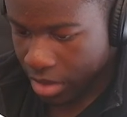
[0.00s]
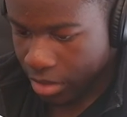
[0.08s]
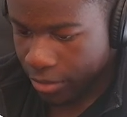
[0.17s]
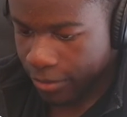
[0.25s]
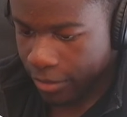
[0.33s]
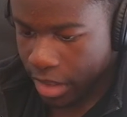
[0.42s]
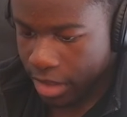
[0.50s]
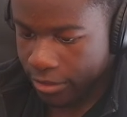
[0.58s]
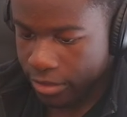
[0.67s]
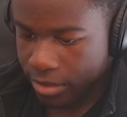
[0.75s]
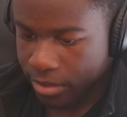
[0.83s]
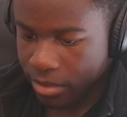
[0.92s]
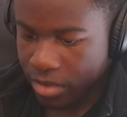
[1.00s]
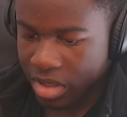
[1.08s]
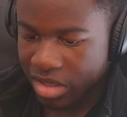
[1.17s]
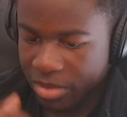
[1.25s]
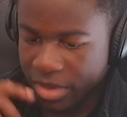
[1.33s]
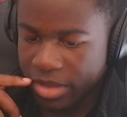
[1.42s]
5. And
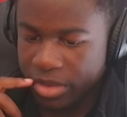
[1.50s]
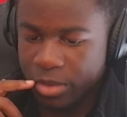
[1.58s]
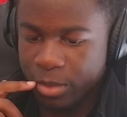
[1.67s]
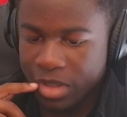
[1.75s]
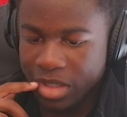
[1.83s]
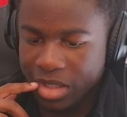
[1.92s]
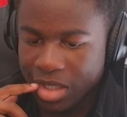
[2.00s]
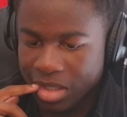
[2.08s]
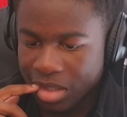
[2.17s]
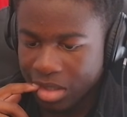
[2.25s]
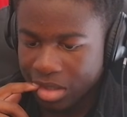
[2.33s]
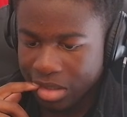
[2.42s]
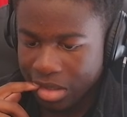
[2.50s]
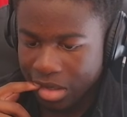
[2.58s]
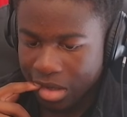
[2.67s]
it's my YouTube statistics.